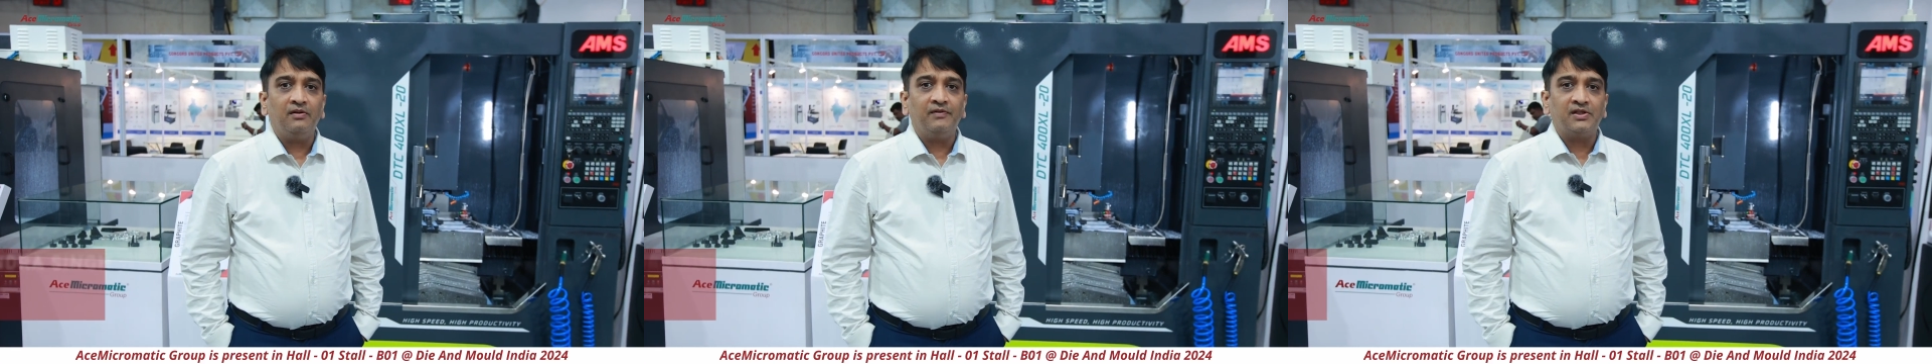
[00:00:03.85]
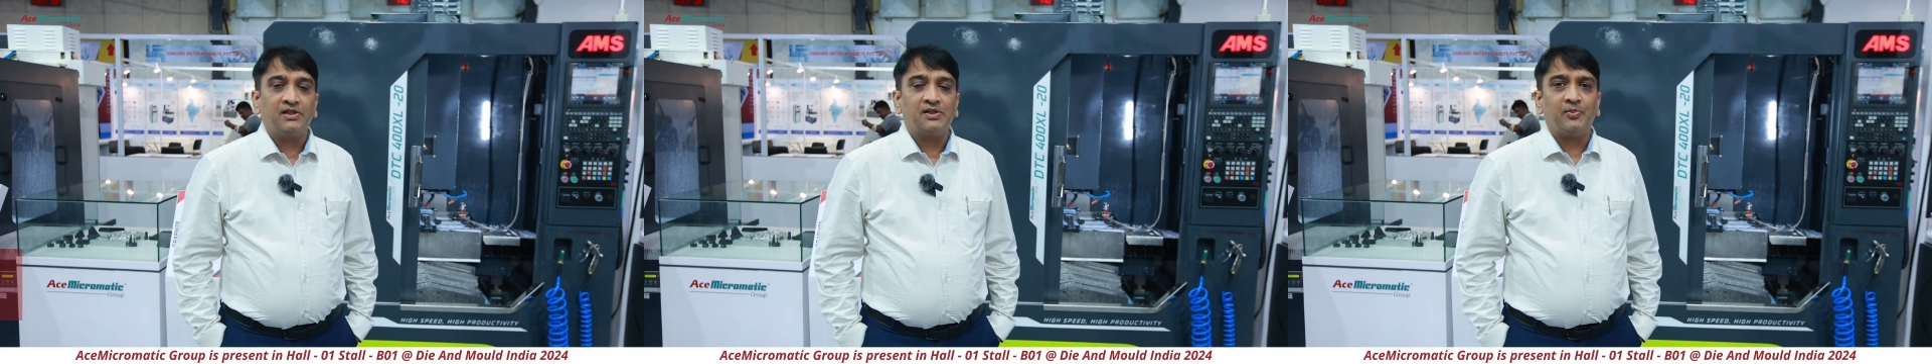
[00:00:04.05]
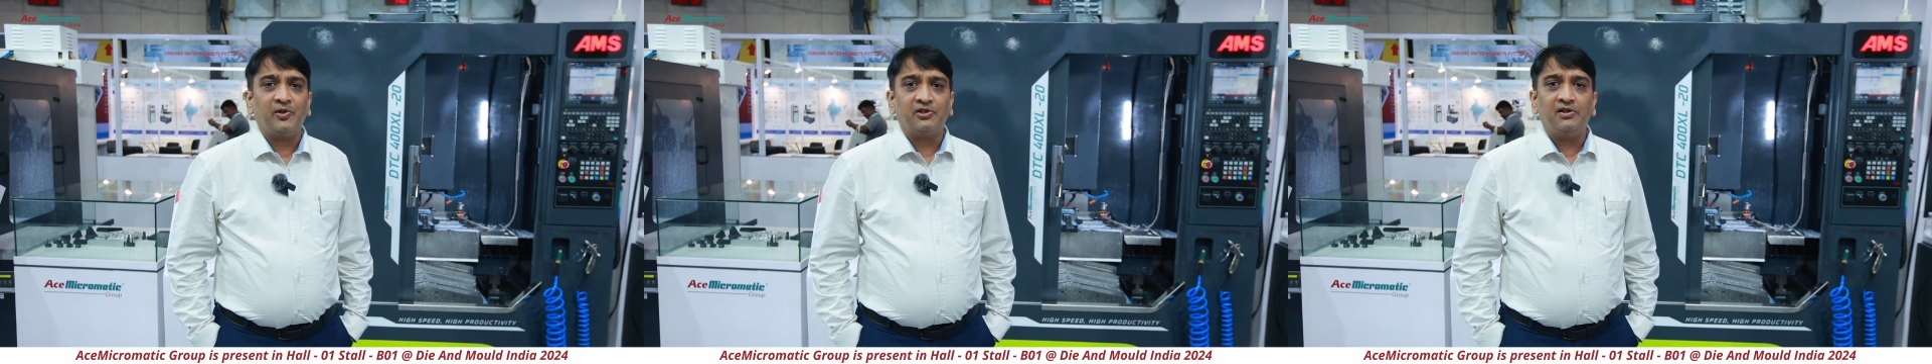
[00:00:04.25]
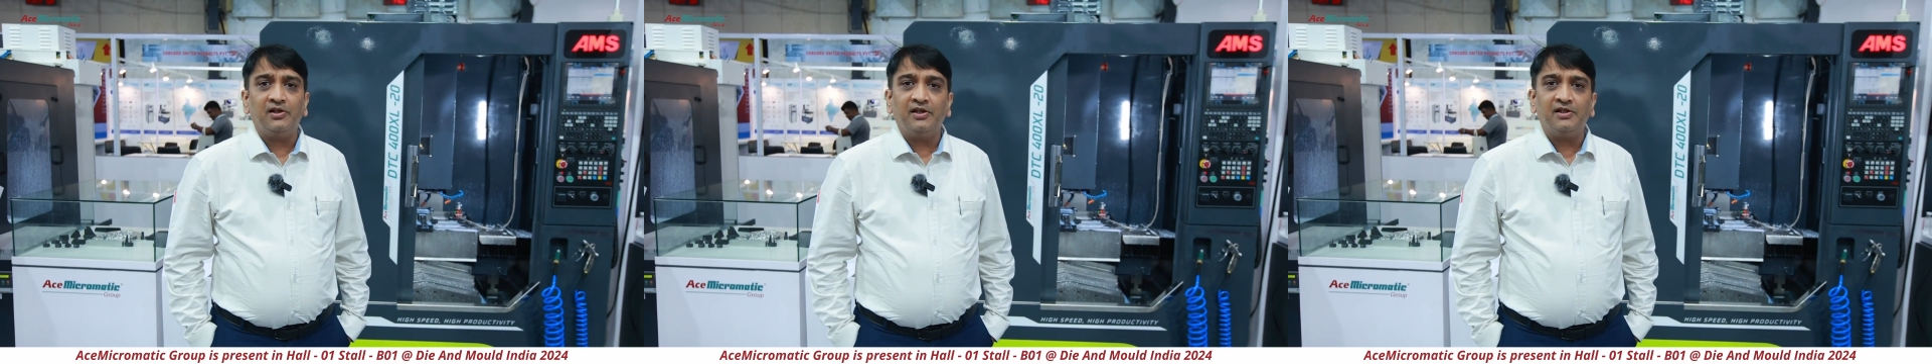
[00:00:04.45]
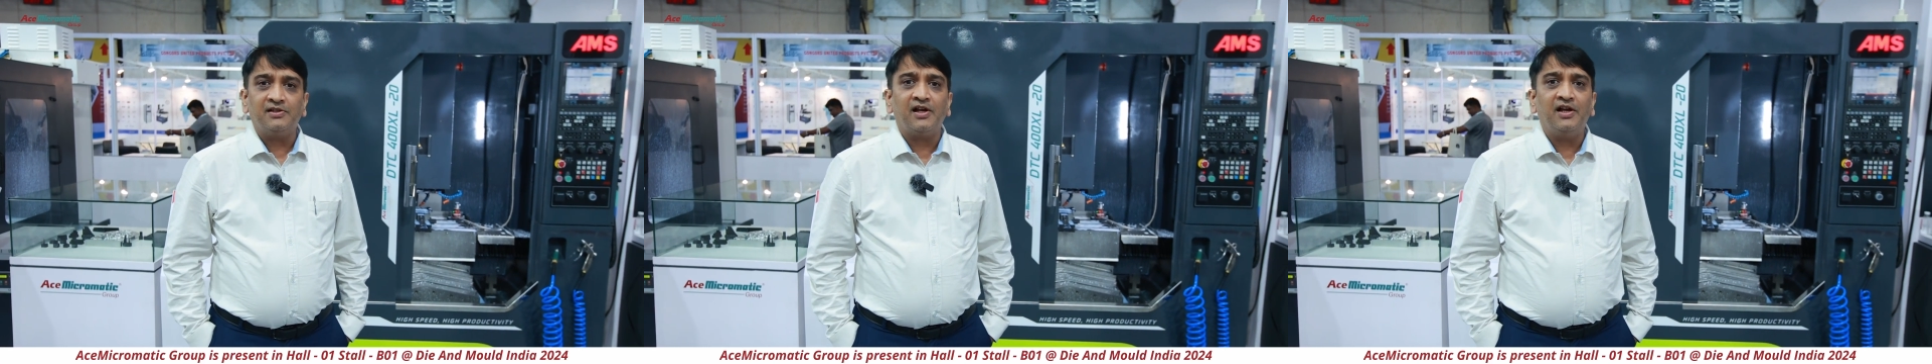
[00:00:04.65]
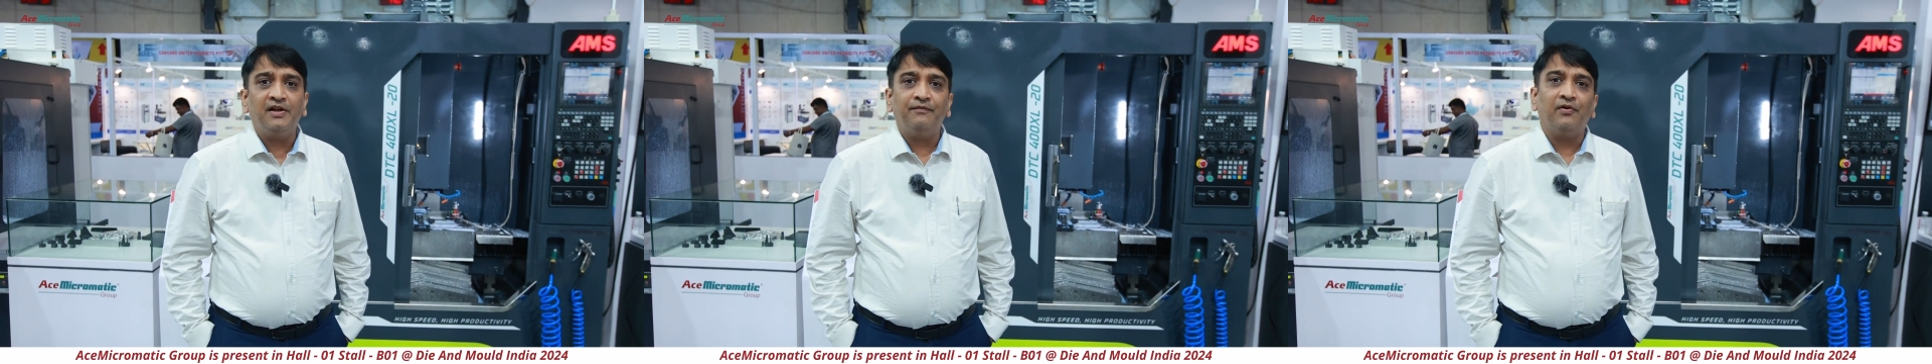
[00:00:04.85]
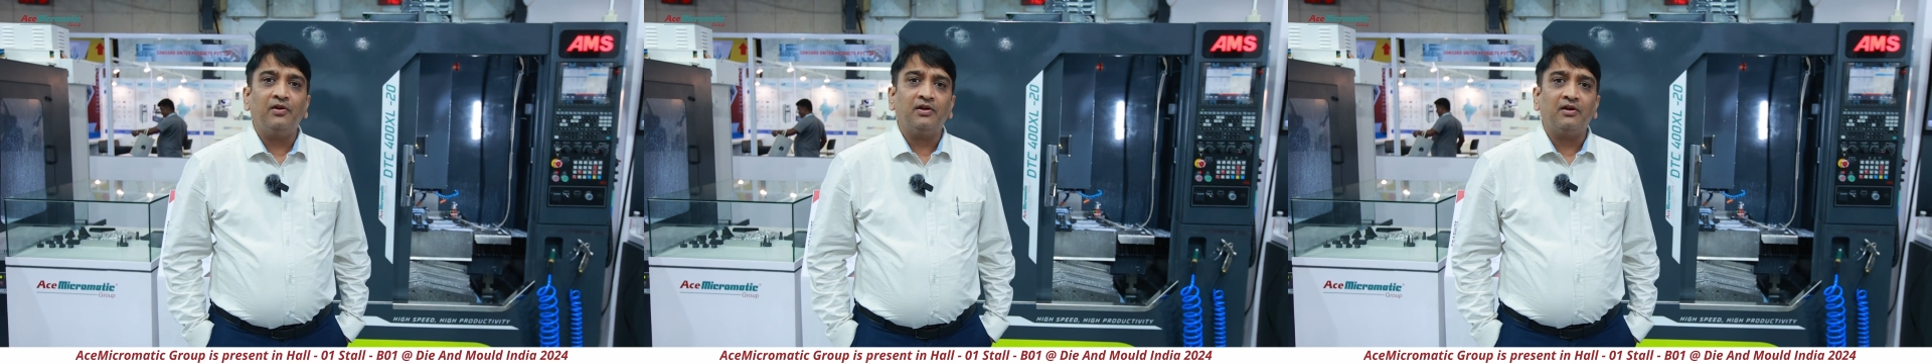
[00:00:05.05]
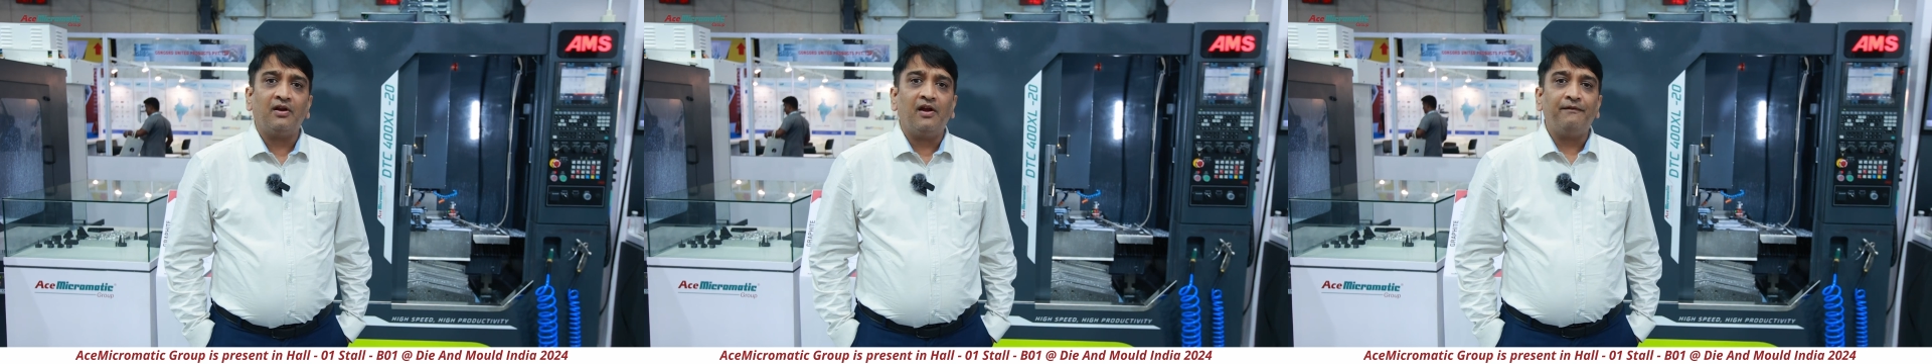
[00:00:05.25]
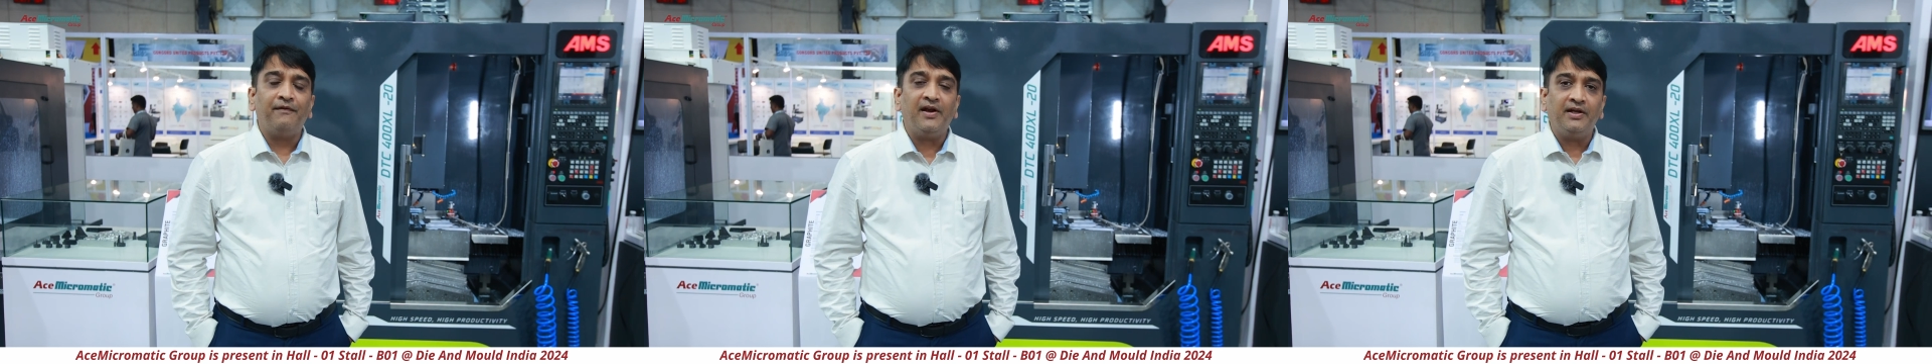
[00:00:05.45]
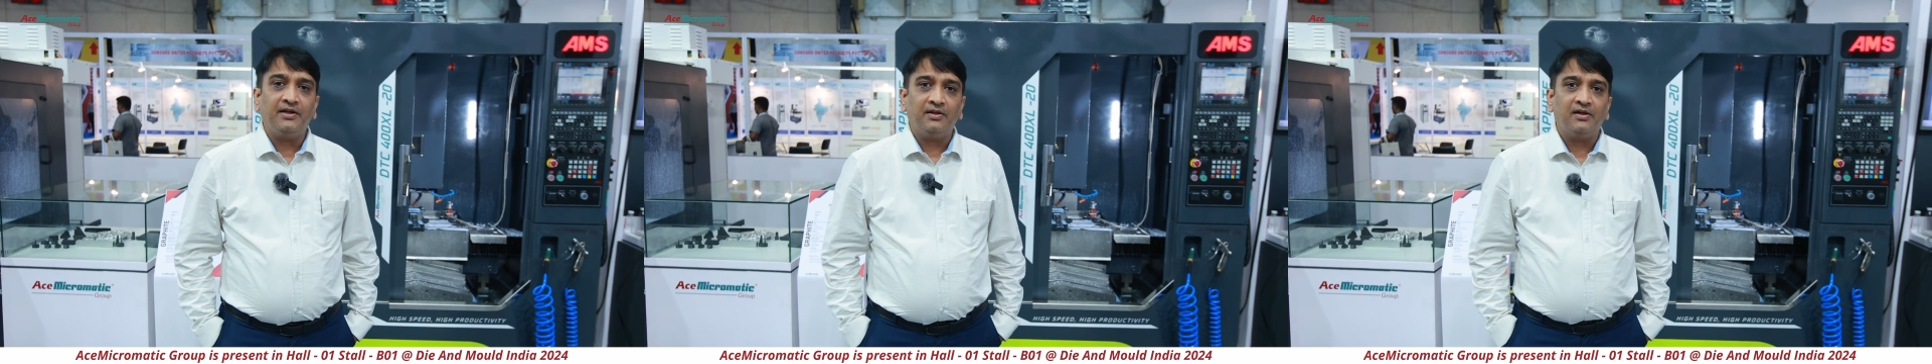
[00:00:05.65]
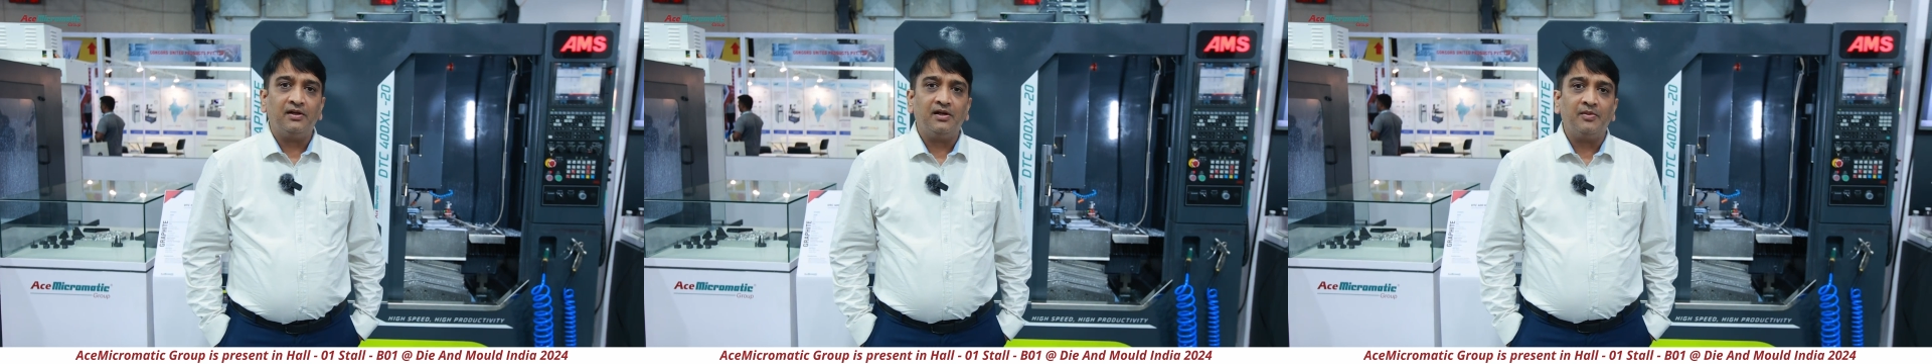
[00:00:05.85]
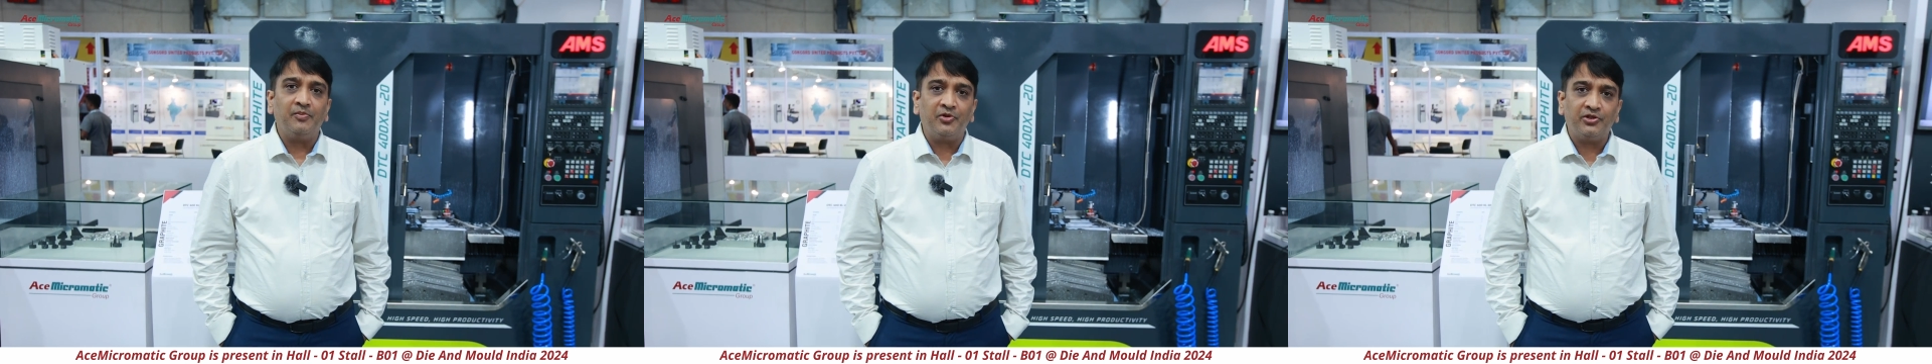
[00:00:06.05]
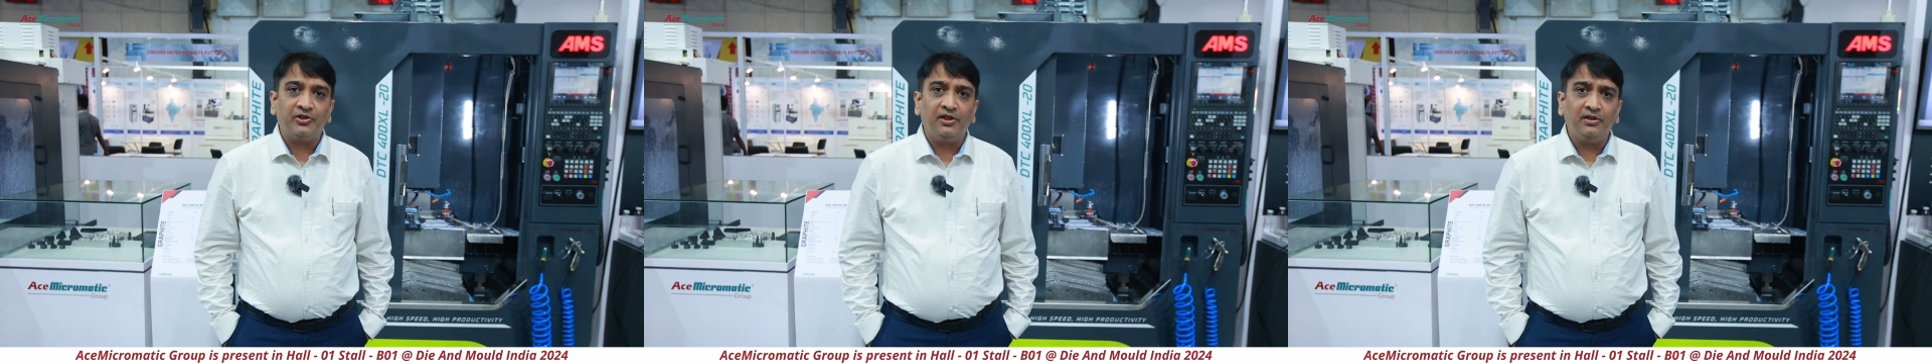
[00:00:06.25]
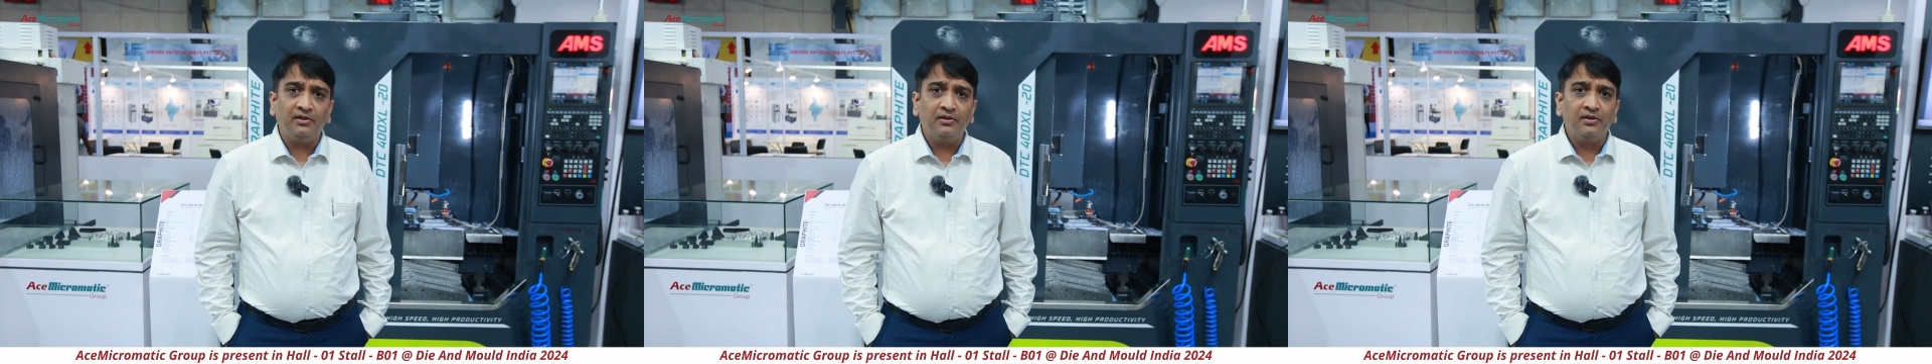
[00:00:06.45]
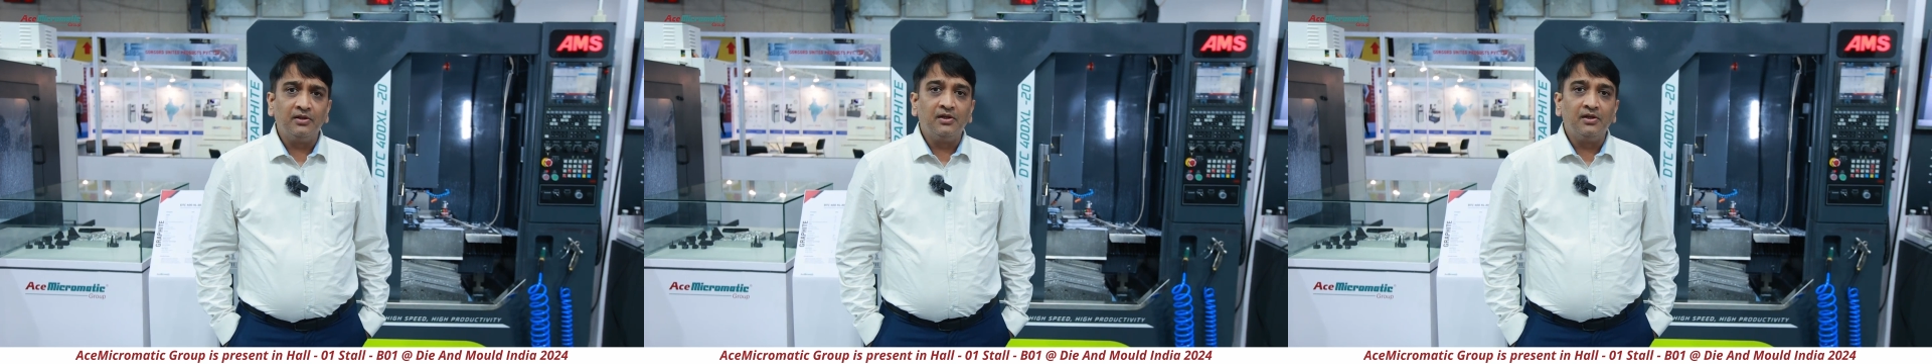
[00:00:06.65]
which is specially designed for the graphite uh, machining